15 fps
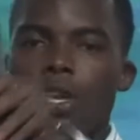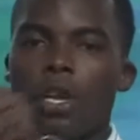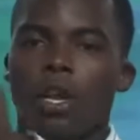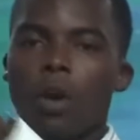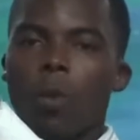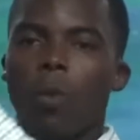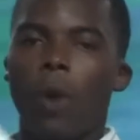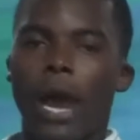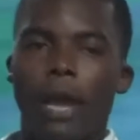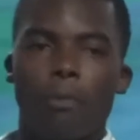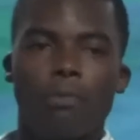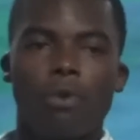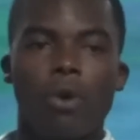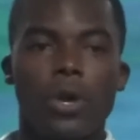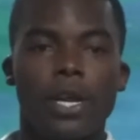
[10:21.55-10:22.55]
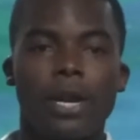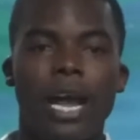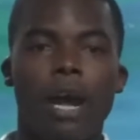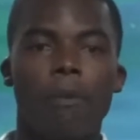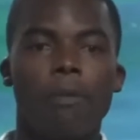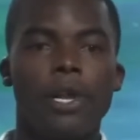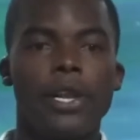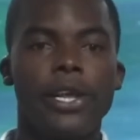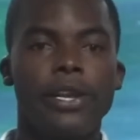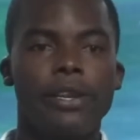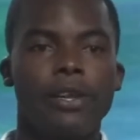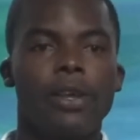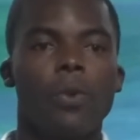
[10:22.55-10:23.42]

yeah. white broken down building.